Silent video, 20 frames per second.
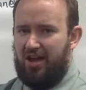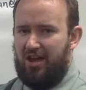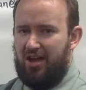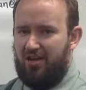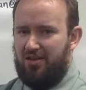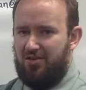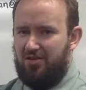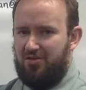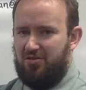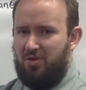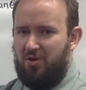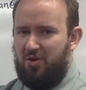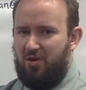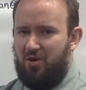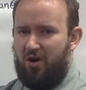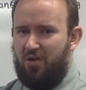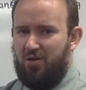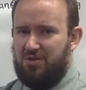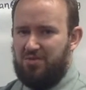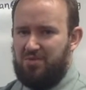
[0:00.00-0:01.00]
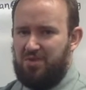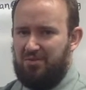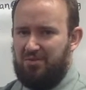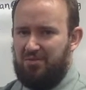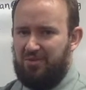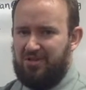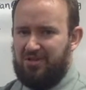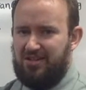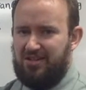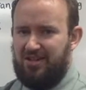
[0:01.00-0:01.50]
you won't always be able
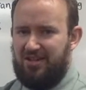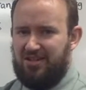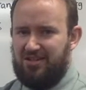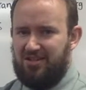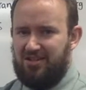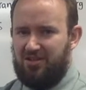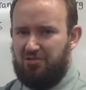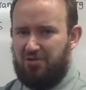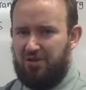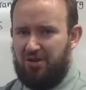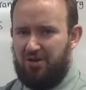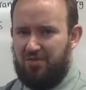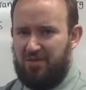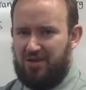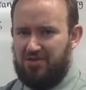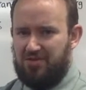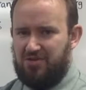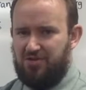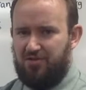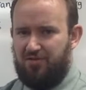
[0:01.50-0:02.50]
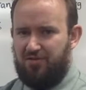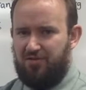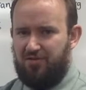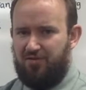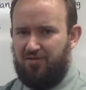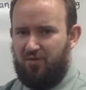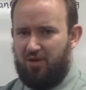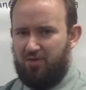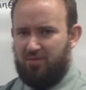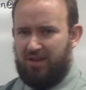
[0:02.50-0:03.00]
to see these in three-dimensional
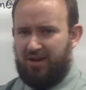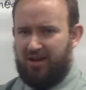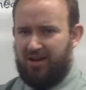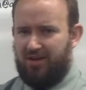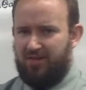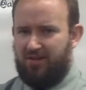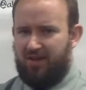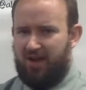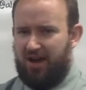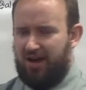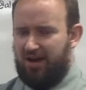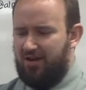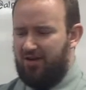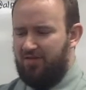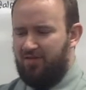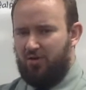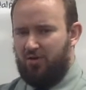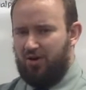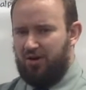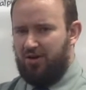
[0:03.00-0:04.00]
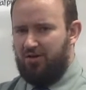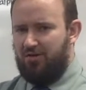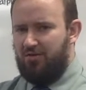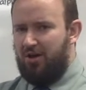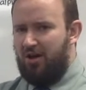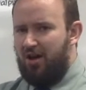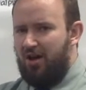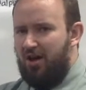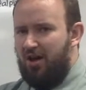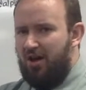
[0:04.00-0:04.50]
form like I've got here for you,
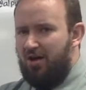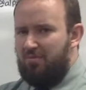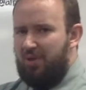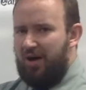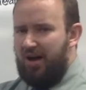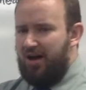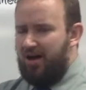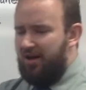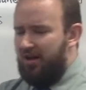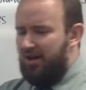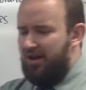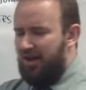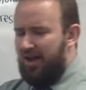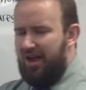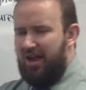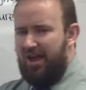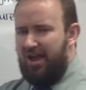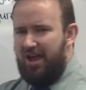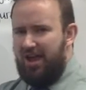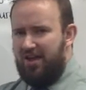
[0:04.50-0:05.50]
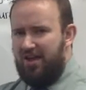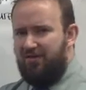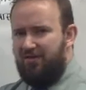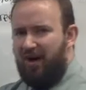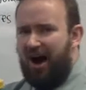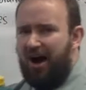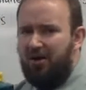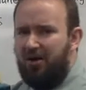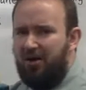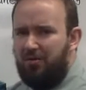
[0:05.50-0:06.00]
but if
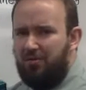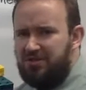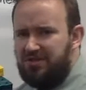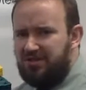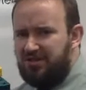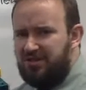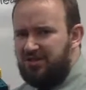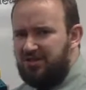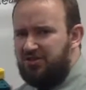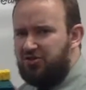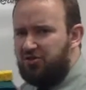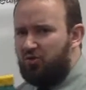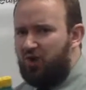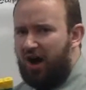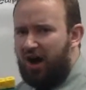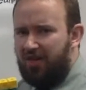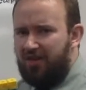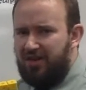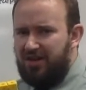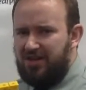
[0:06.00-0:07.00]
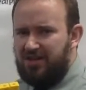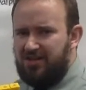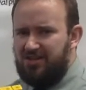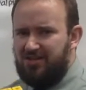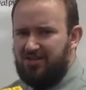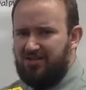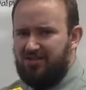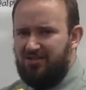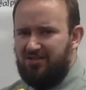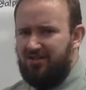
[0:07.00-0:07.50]
I was to draw
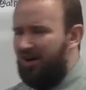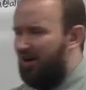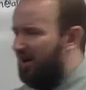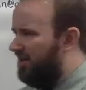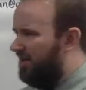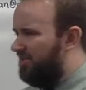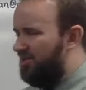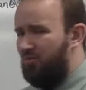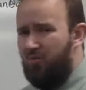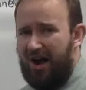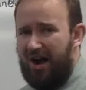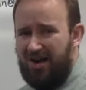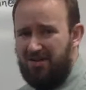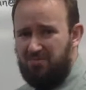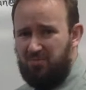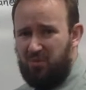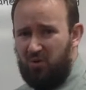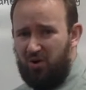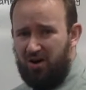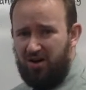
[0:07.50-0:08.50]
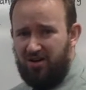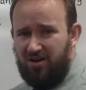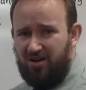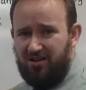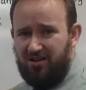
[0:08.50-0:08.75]
this on the whiteboard